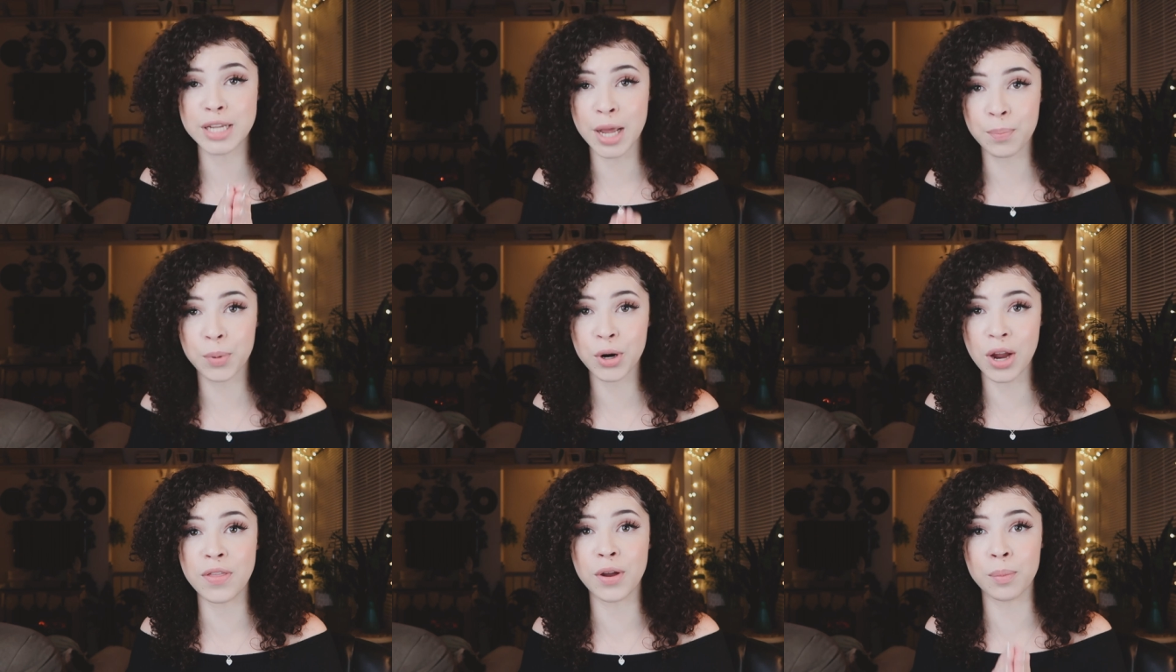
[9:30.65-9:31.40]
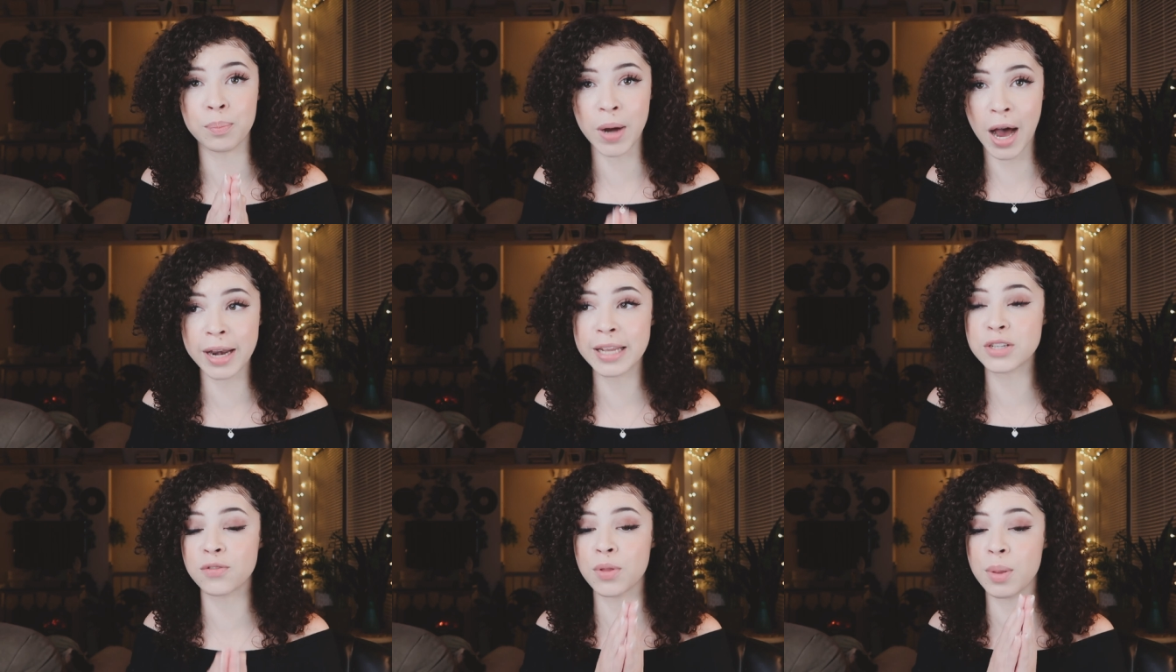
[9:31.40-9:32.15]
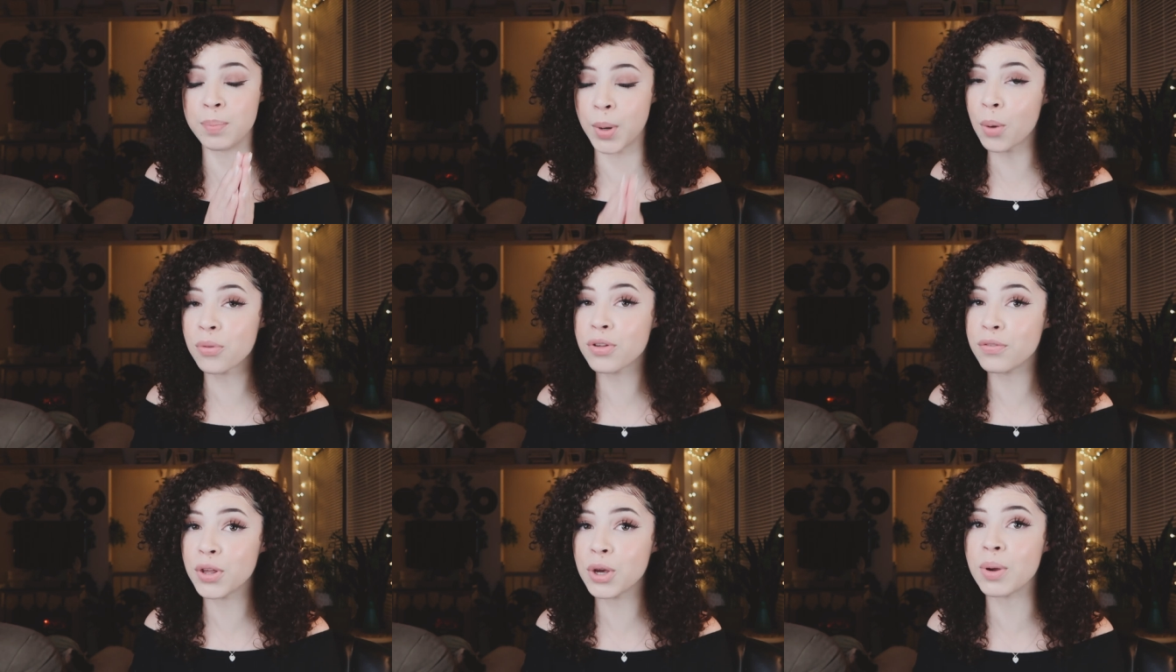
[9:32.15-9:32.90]
temper in their bodies for the both
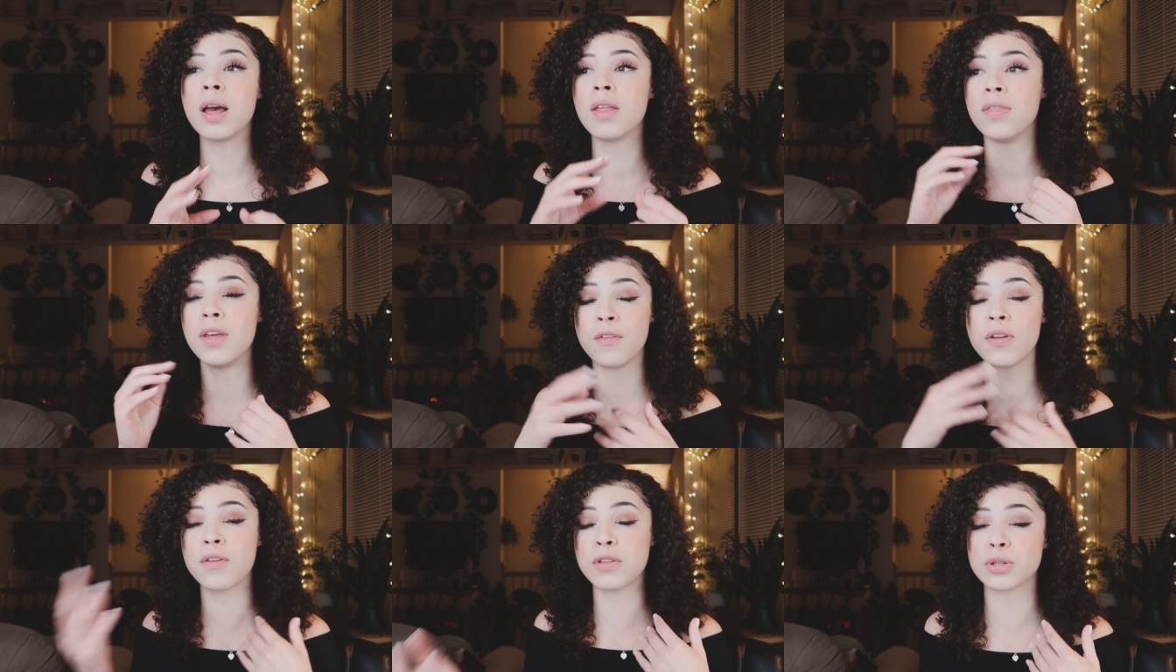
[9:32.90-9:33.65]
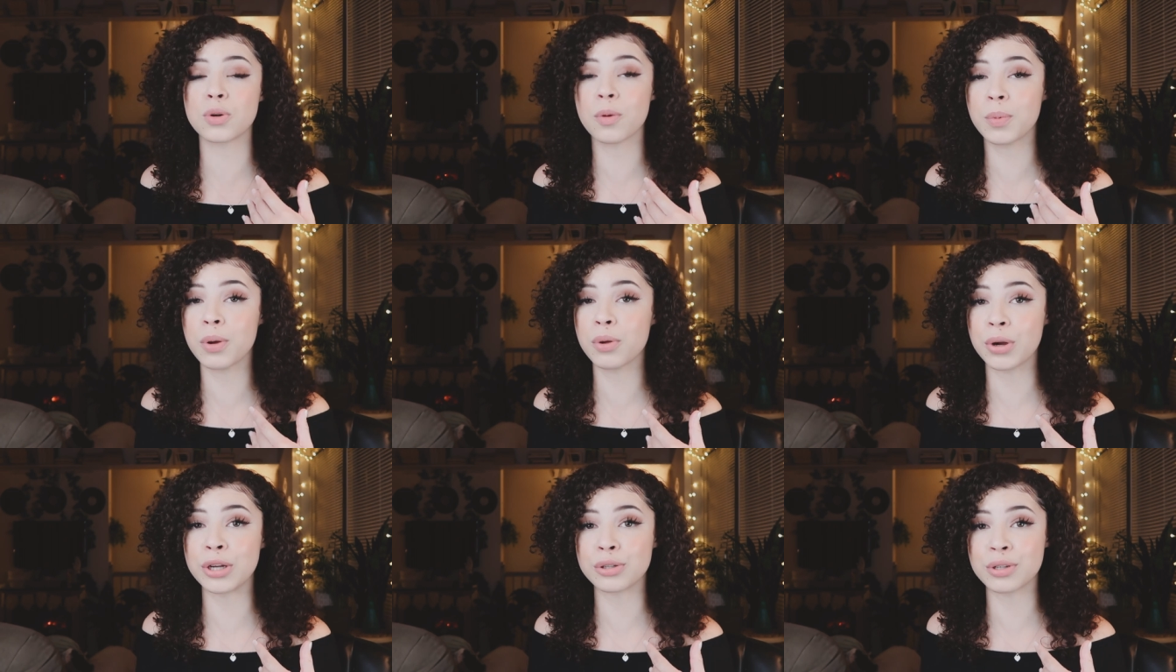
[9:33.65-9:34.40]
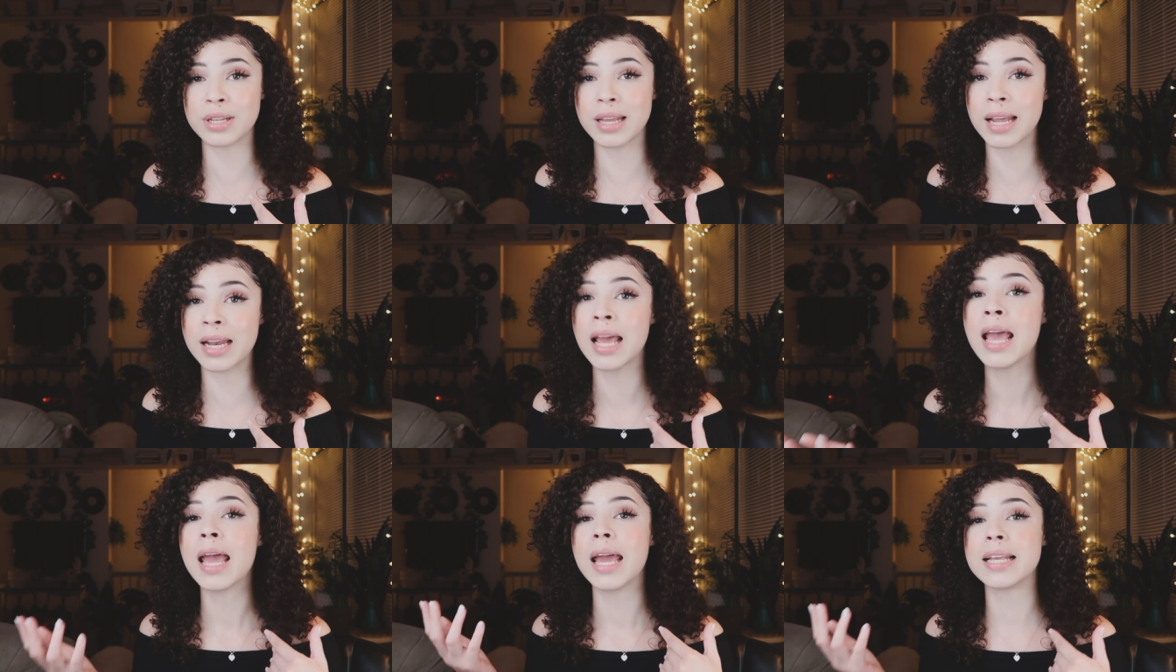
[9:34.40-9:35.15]
of you. Even if the Scorpio you're interested in
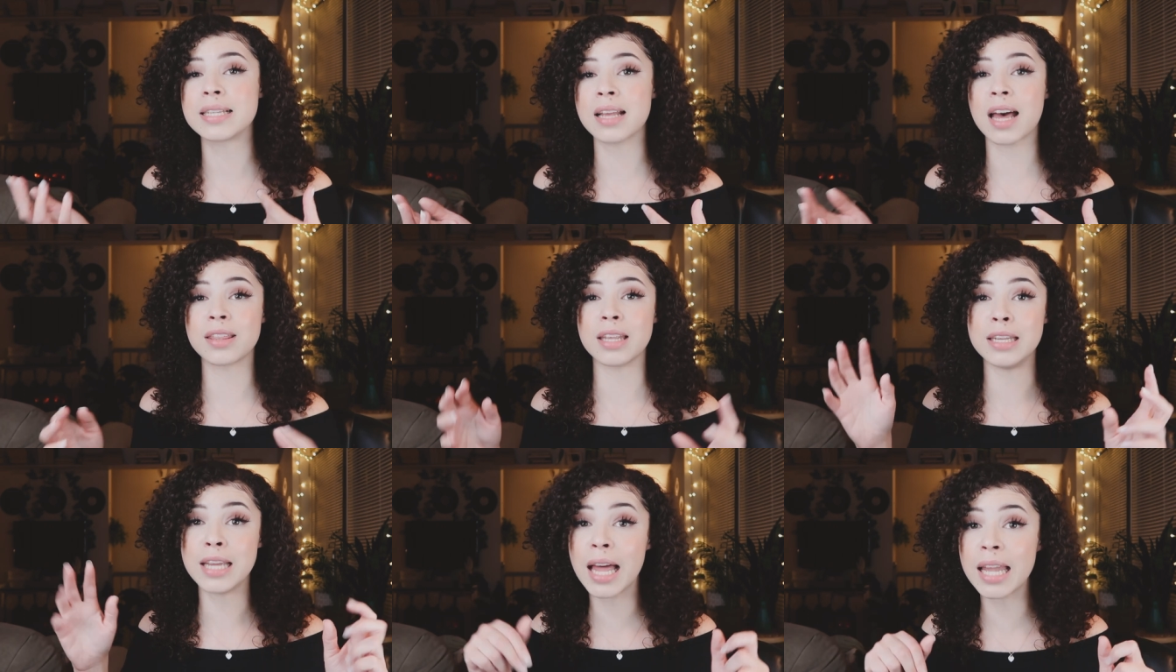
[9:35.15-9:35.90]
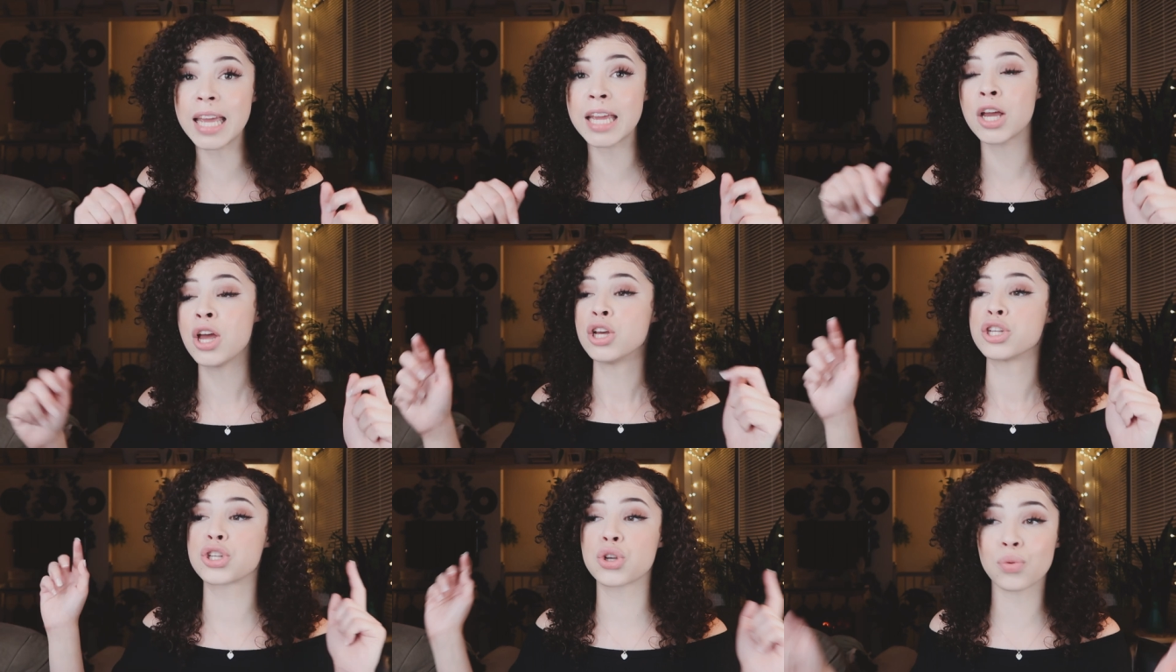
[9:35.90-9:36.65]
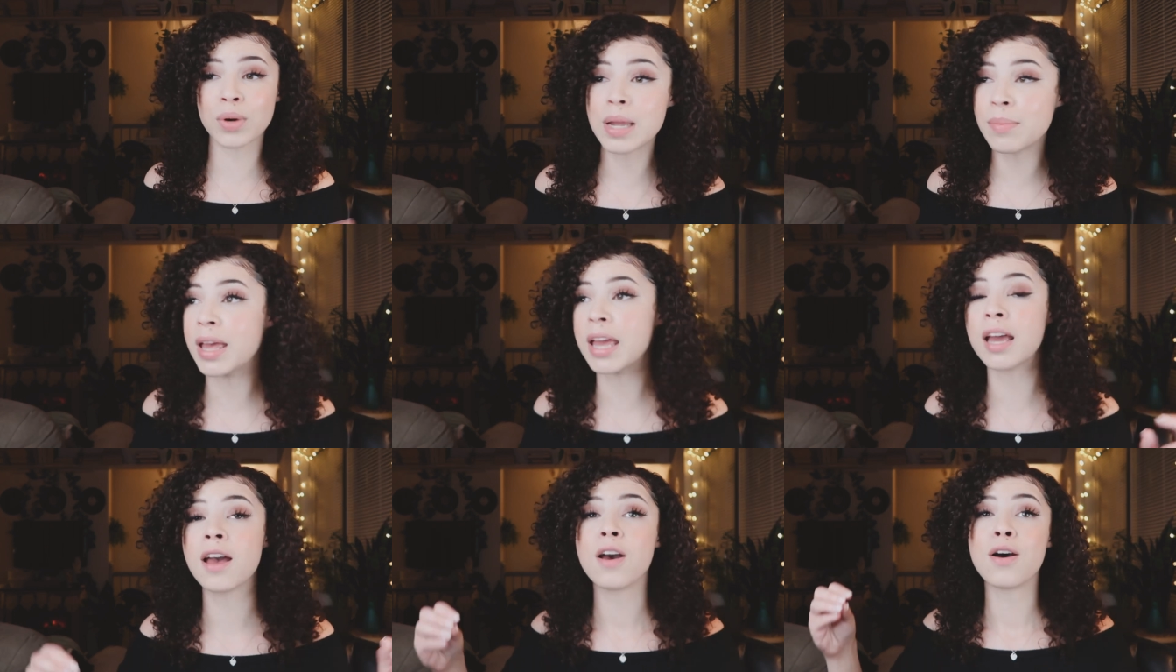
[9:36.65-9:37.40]
is not the yelling,
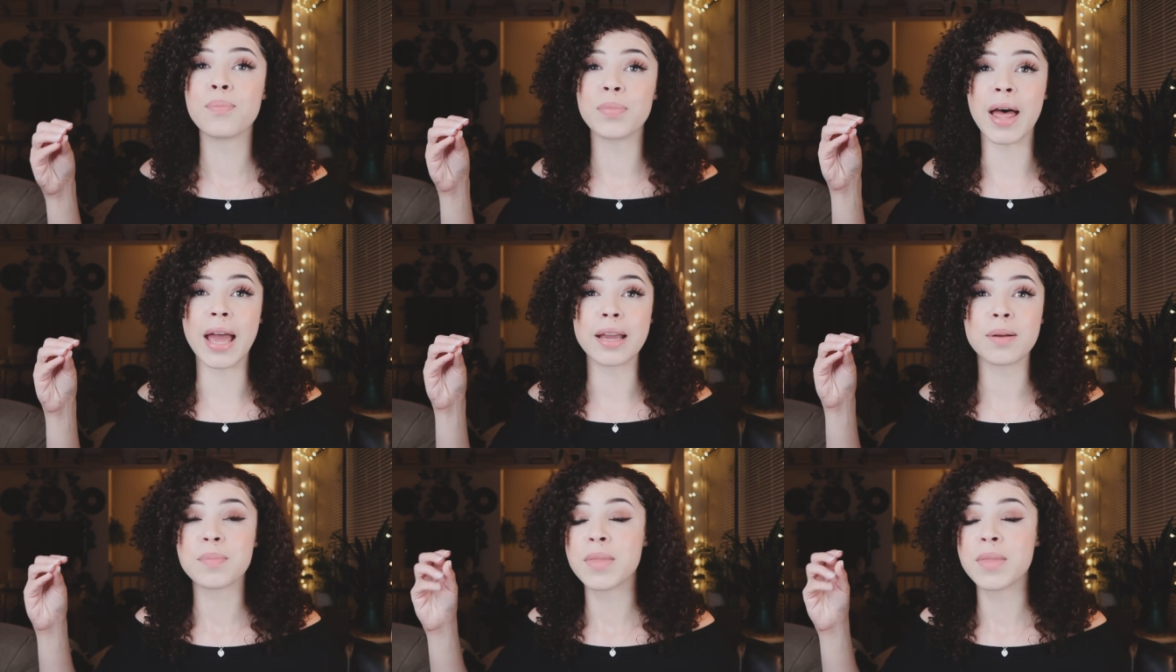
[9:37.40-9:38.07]
screaming, like